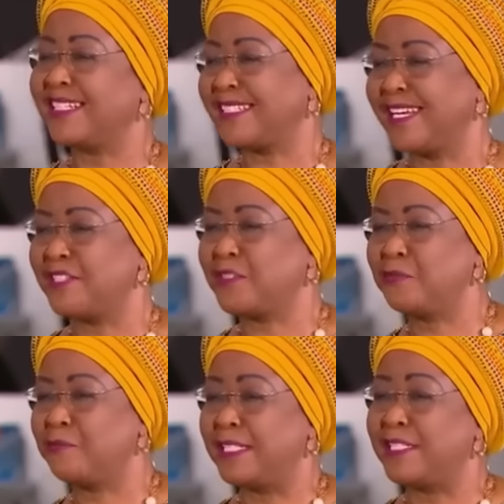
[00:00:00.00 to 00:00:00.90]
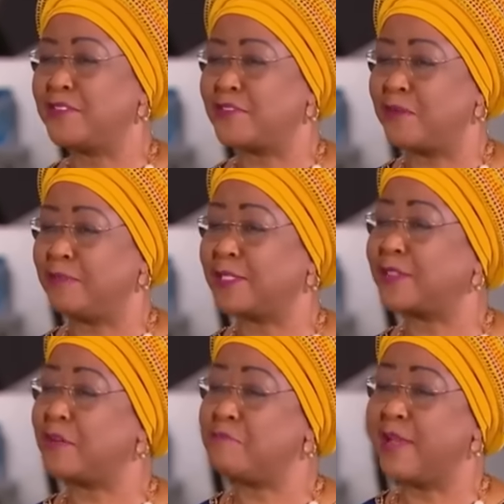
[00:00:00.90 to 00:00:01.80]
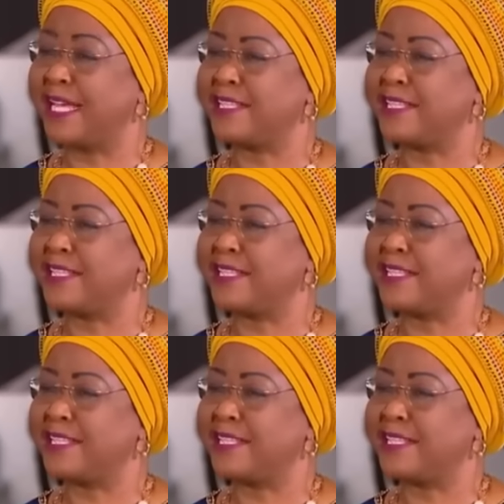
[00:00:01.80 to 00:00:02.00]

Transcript: States through President Trump is going to make